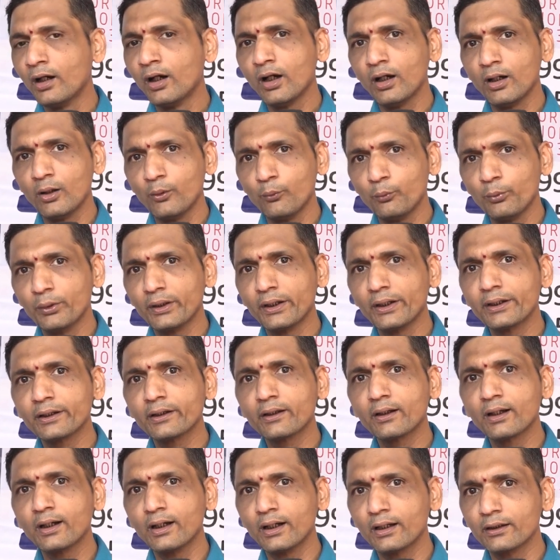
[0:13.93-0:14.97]
uh,
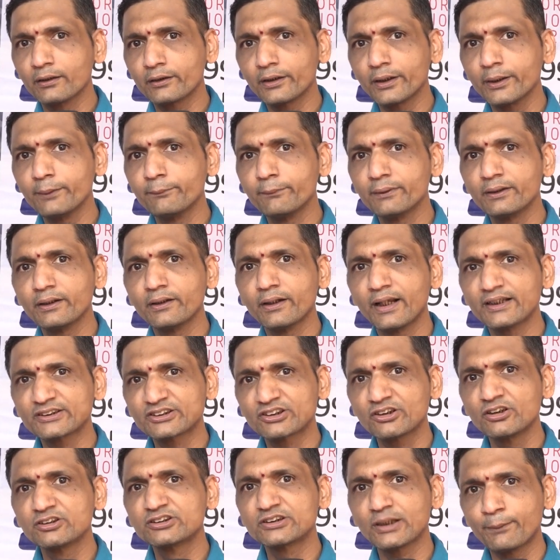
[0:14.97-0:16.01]
winning uh, team in the
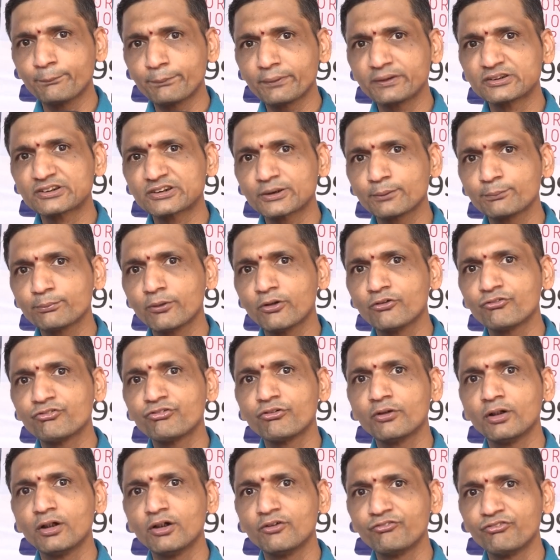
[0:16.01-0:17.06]
national championship of
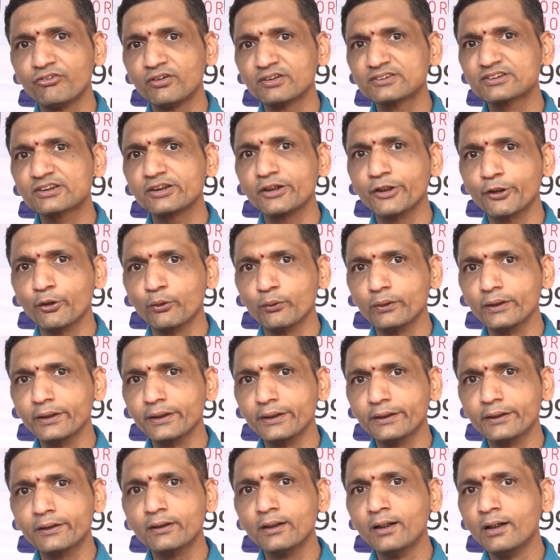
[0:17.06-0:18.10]
uh, First Lego
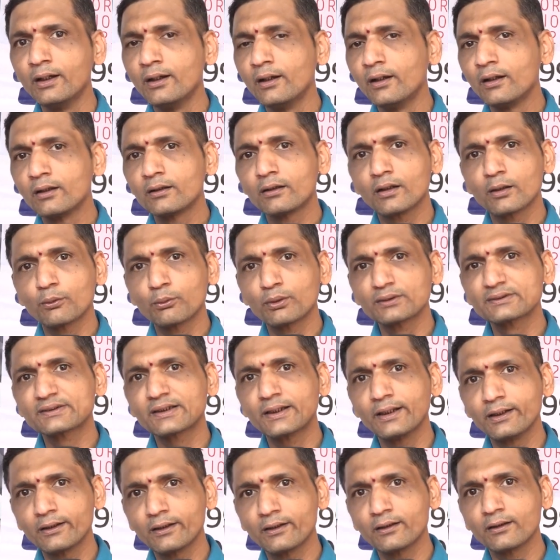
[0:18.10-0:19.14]
League that was
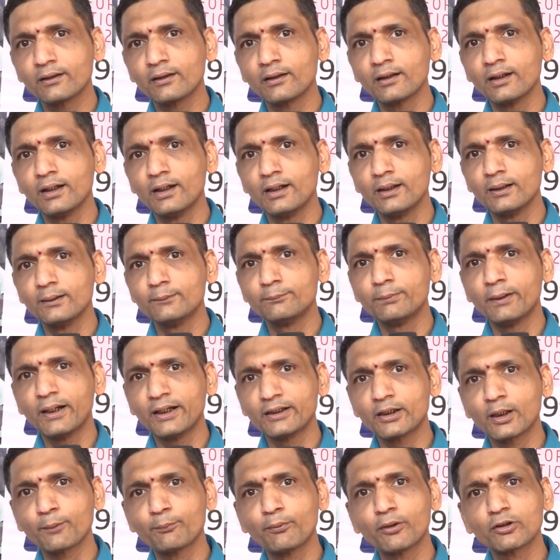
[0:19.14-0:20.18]
held in uh,
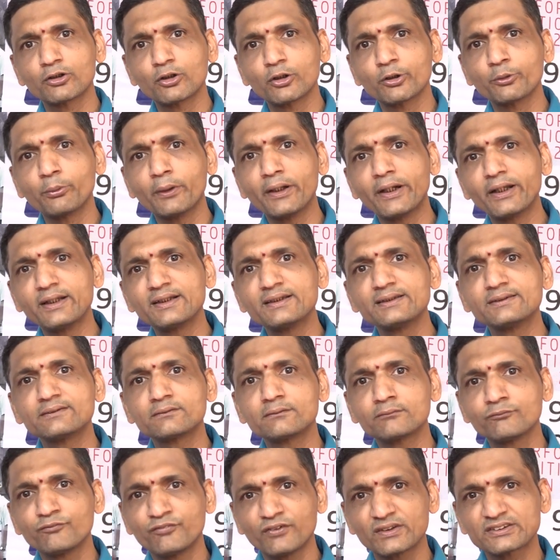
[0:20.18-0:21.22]
Hyderabad on
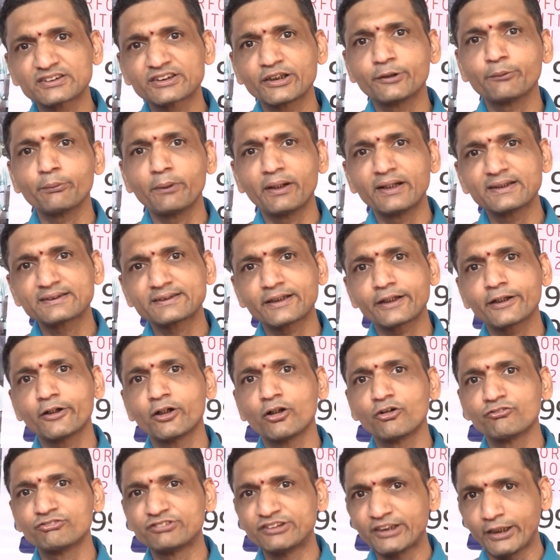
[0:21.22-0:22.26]
21st and 22nd
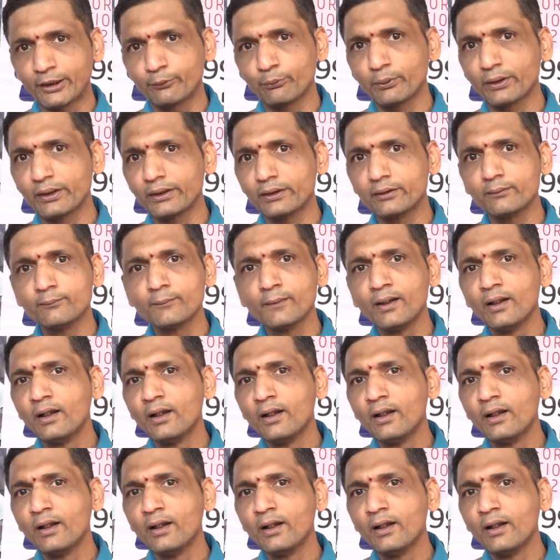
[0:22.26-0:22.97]
of January